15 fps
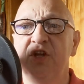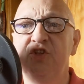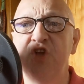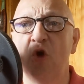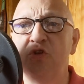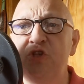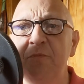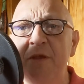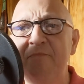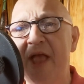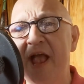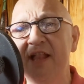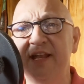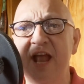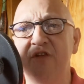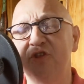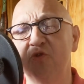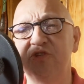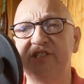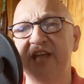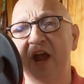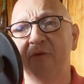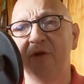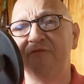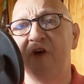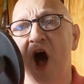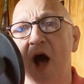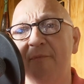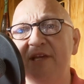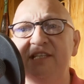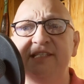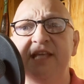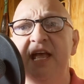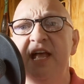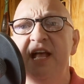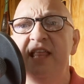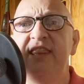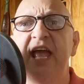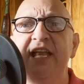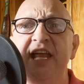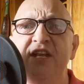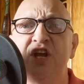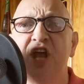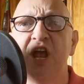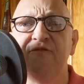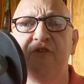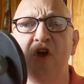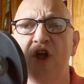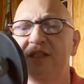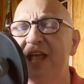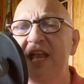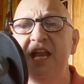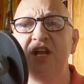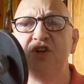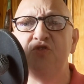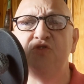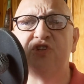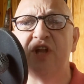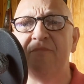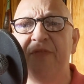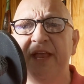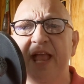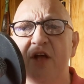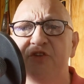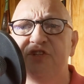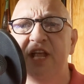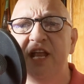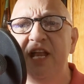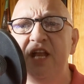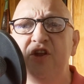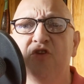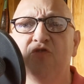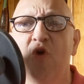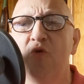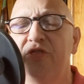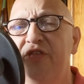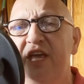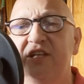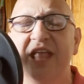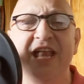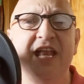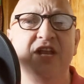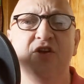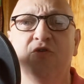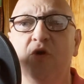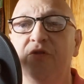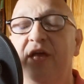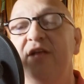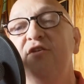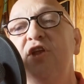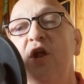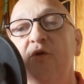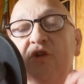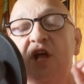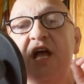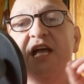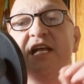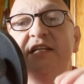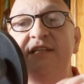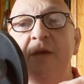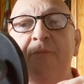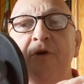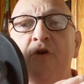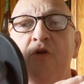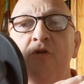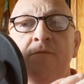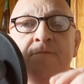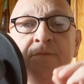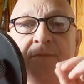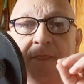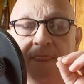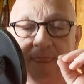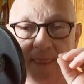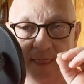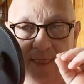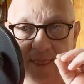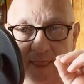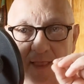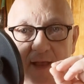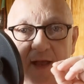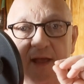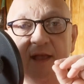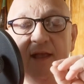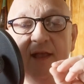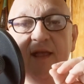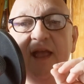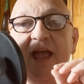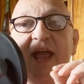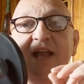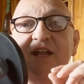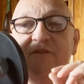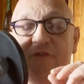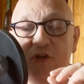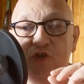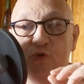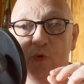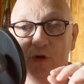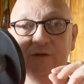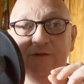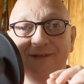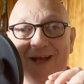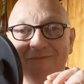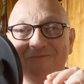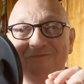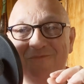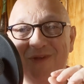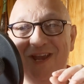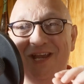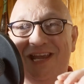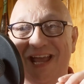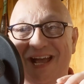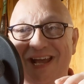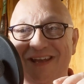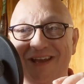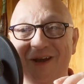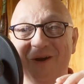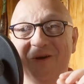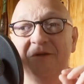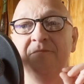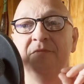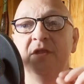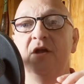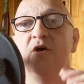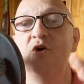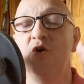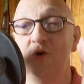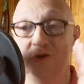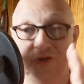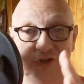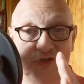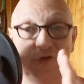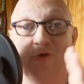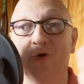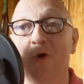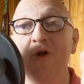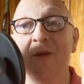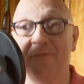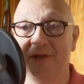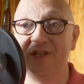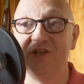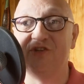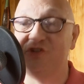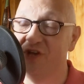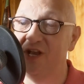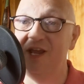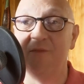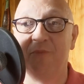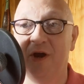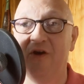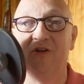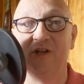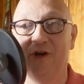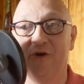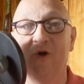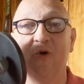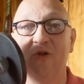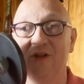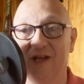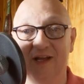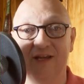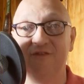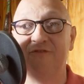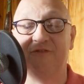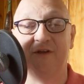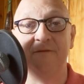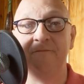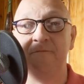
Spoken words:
don't you be bailing out those dairy farmers. They need to convert. They need to do something else. They need to grow that. They need to grow that. You know, typical individual, I'm being kind here, she's grown up in the city apparently her whole life,